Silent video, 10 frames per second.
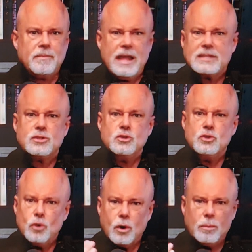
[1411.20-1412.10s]
That's
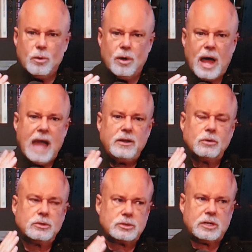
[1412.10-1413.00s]
normal. I
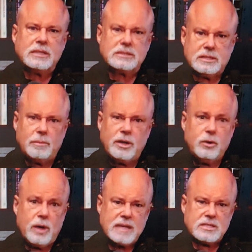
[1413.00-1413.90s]
don't trust somebody
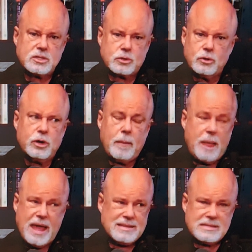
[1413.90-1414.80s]
who hasn't screwed up
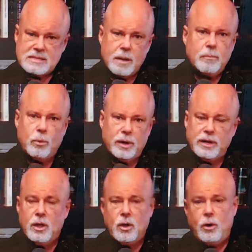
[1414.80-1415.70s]
at some point,
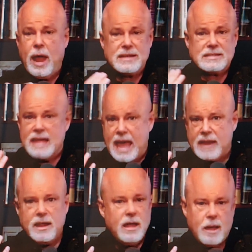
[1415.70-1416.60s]
who hasn't
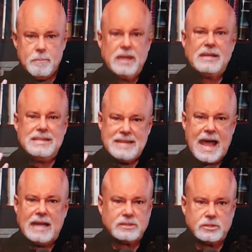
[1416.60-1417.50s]
had a big
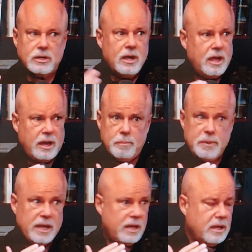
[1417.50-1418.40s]
disaster and a
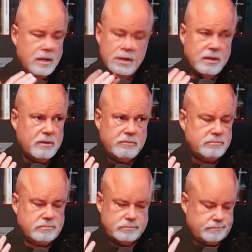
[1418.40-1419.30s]
big
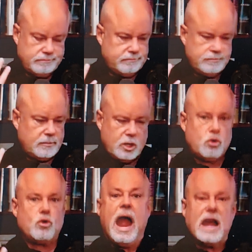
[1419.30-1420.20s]

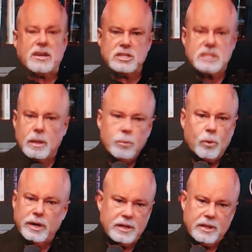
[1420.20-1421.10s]
crash at some
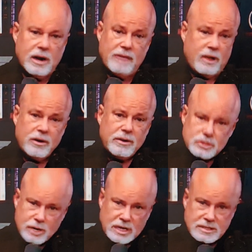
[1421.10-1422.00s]
point in their life. I don't even
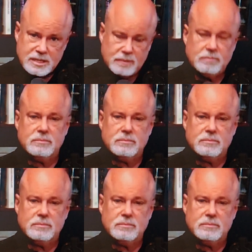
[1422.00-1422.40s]
trust them